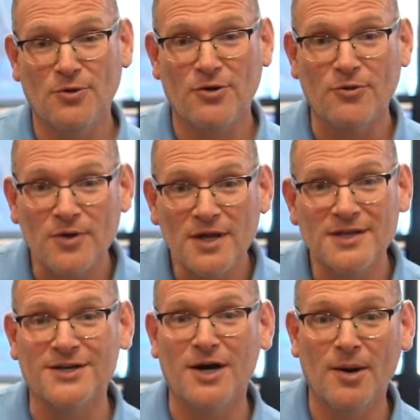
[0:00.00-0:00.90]

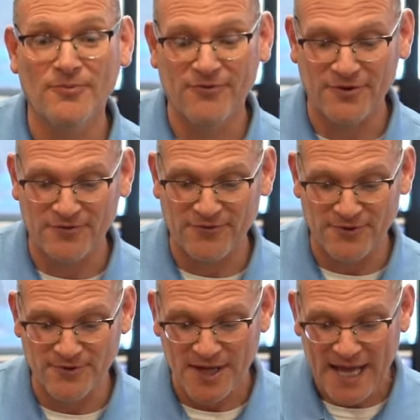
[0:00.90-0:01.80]
Korean comfort
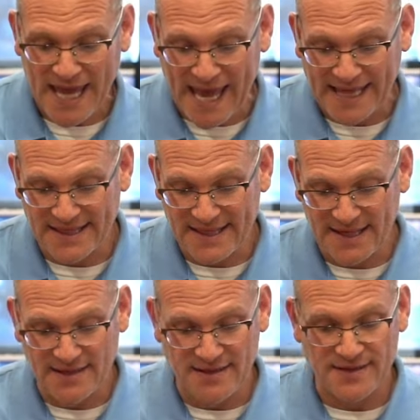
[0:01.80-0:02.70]
food at the
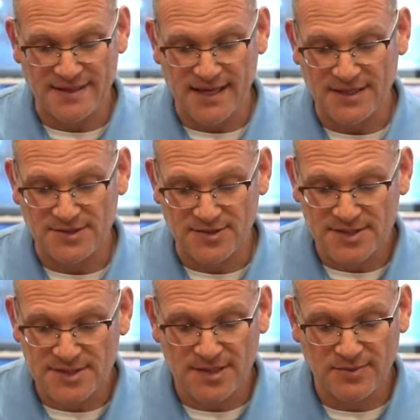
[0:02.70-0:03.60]
end of the day. So
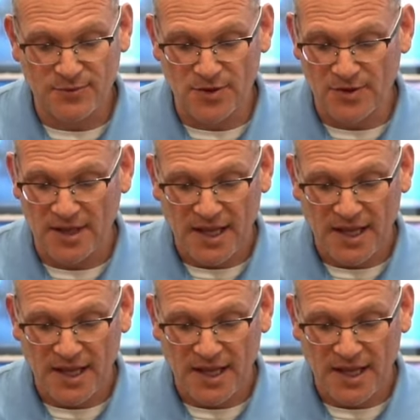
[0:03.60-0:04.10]
this is something where you can